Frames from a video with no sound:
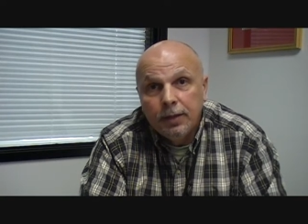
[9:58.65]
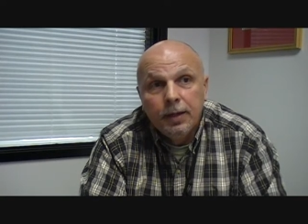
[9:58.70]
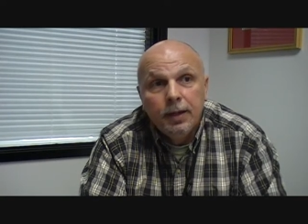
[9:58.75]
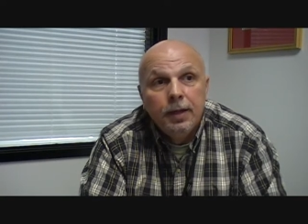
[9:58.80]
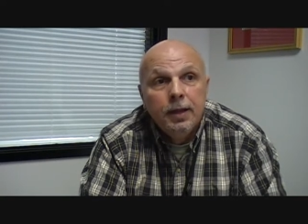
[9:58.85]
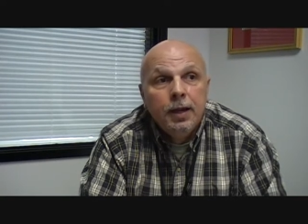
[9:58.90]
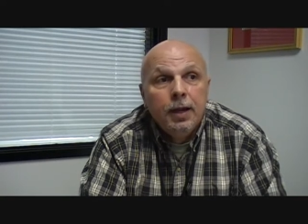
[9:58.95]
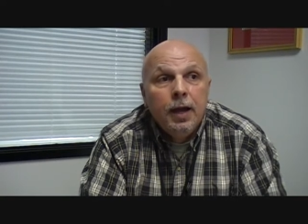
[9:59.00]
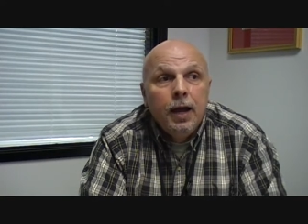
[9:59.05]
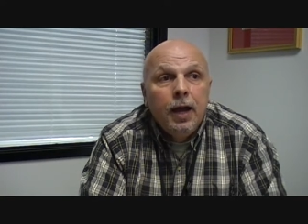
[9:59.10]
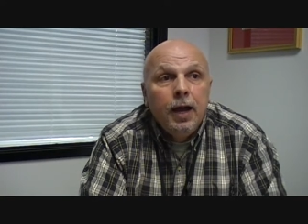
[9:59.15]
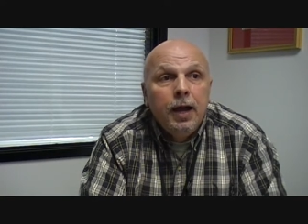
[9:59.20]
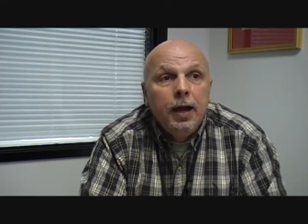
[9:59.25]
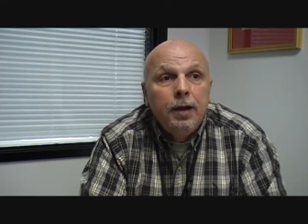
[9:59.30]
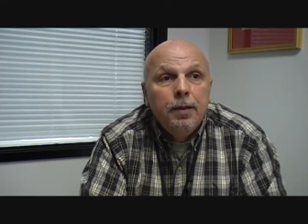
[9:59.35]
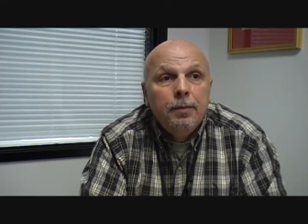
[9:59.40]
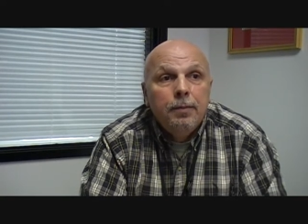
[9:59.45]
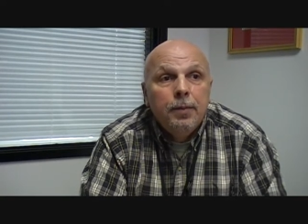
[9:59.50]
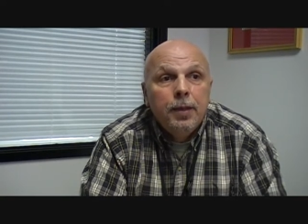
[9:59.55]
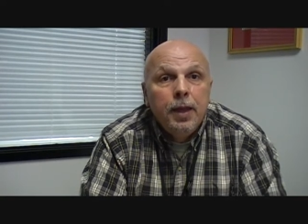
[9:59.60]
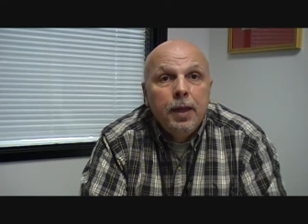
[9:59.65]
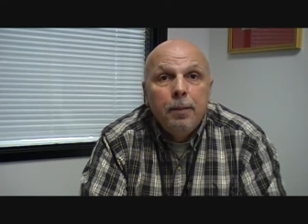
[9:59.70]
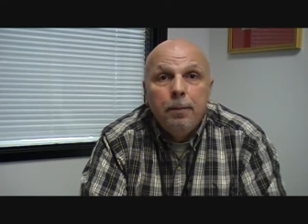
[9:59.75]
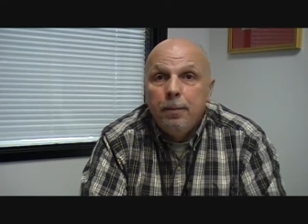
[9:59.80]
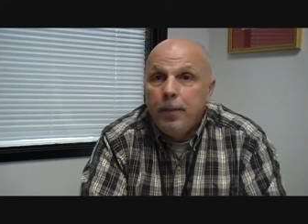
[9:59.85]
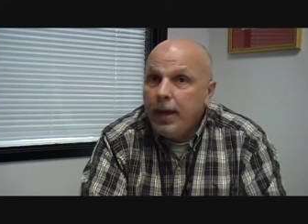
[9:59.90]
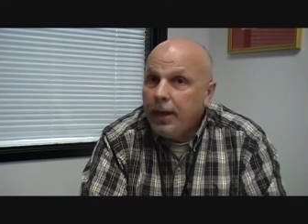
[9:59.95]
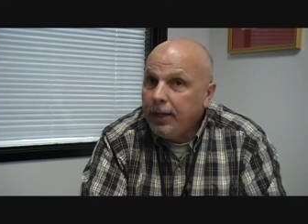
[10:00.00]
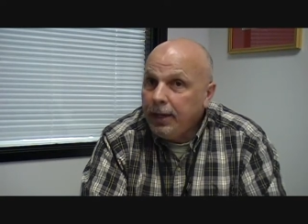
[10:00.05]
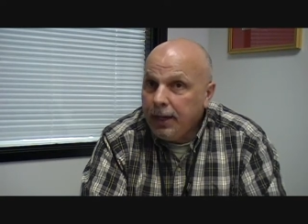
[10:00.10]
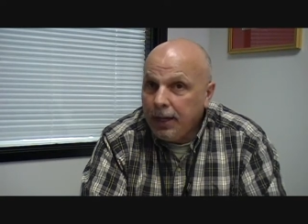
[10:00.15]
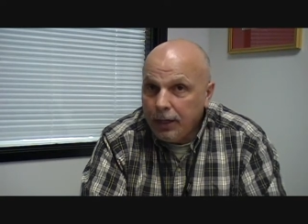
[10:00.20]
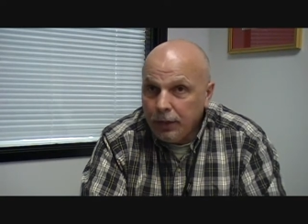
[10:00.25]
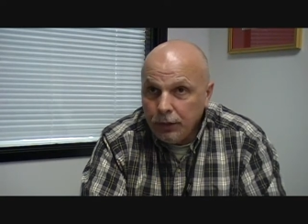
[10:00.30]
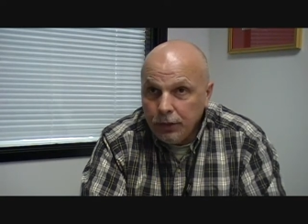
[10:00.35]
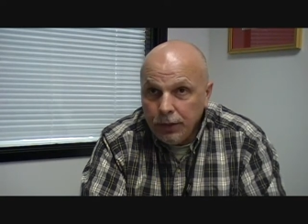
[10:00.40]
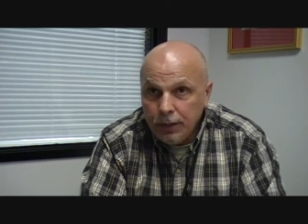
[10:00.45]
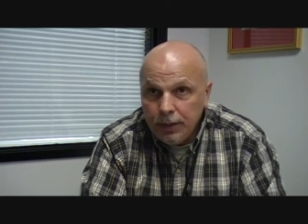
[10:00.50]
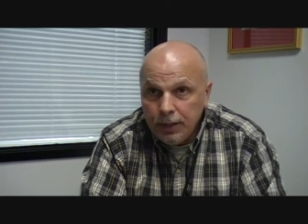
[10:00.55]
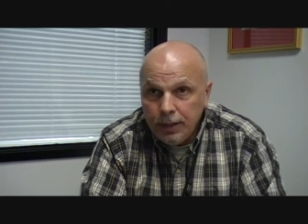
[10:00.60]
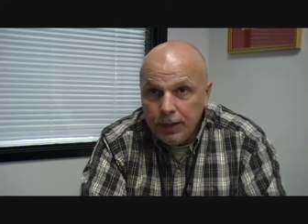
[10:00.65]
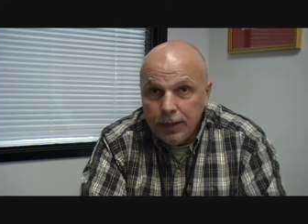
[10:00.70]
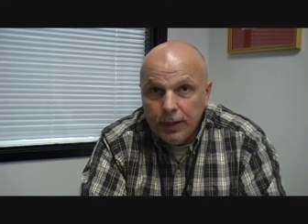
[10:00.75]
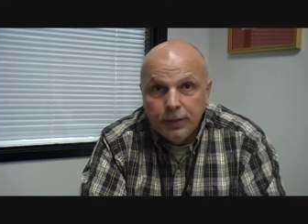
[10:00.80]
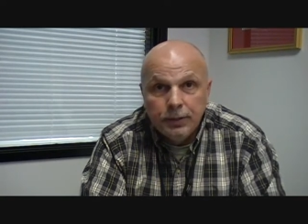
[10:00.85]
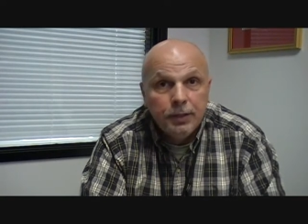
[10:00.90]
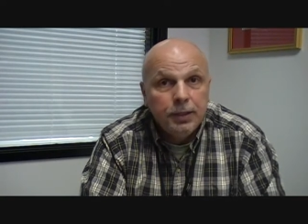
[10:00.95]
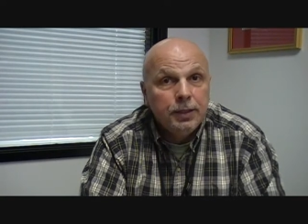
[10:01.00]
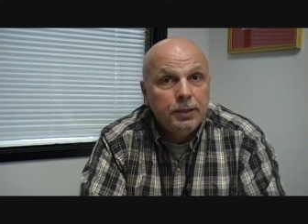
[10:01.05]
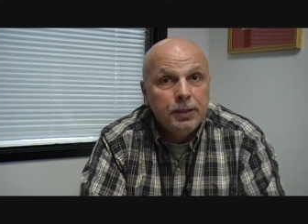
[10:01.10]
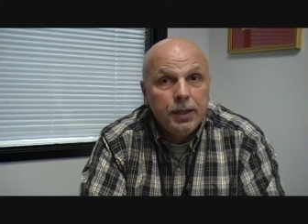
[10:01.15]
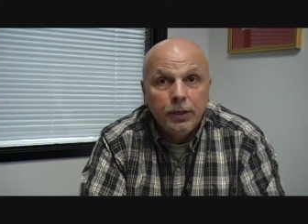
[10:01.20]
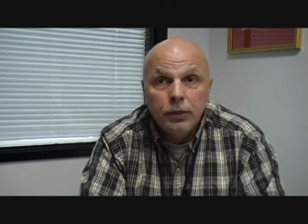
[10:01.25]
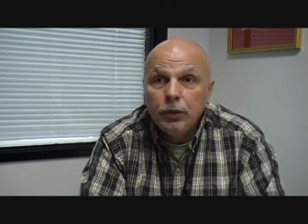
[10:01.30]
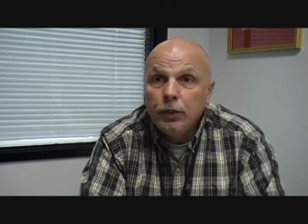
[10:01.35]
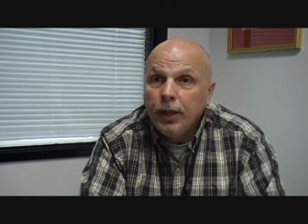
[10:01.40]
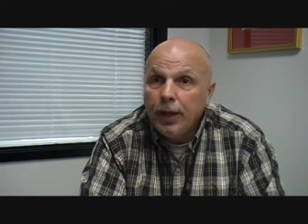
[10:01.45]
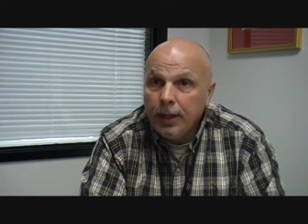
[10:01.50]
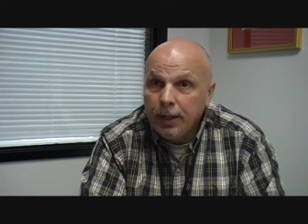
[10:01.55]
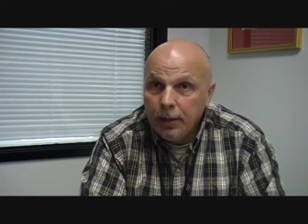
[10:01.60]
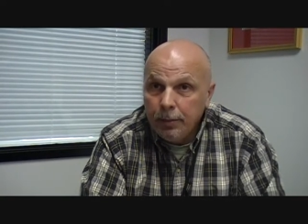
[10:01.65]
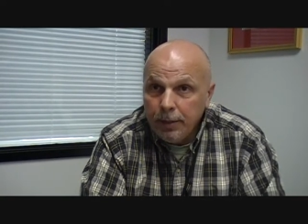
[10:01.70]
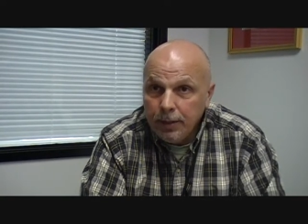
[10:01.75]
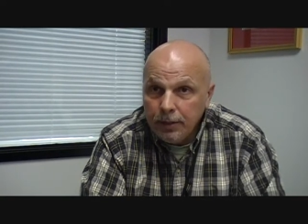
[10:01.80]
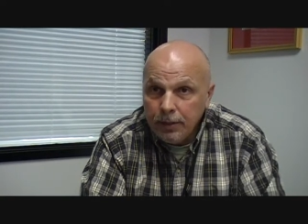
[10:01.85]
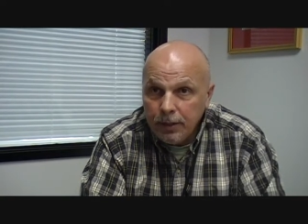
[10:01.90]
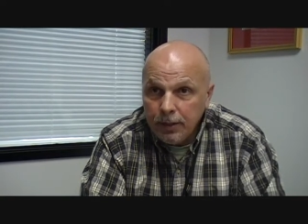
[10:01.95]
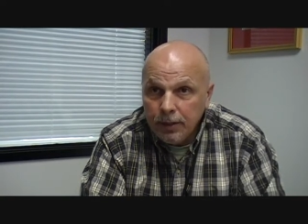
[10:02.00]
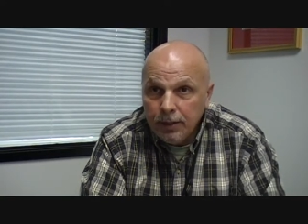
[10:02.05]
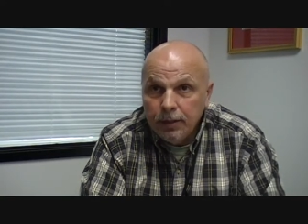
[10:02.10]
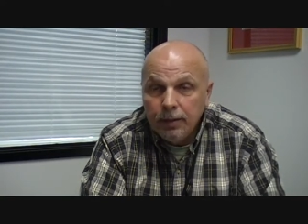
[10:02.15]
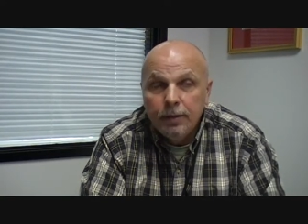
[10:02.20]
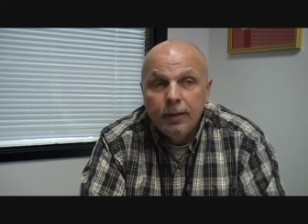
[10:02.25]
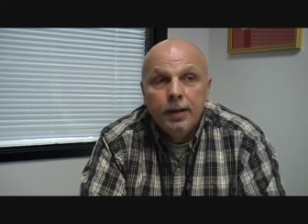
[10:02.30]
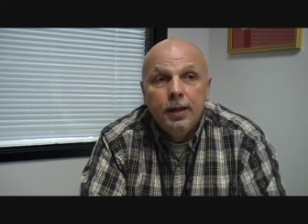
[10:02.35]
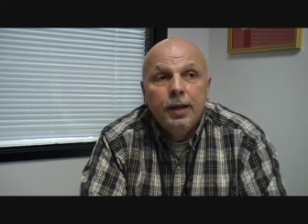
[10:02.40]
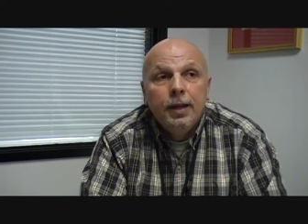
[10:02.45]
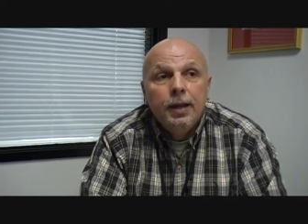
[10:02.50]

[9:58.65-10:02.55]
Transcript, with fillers: Mm-hmm. Um, medication is an essential element here,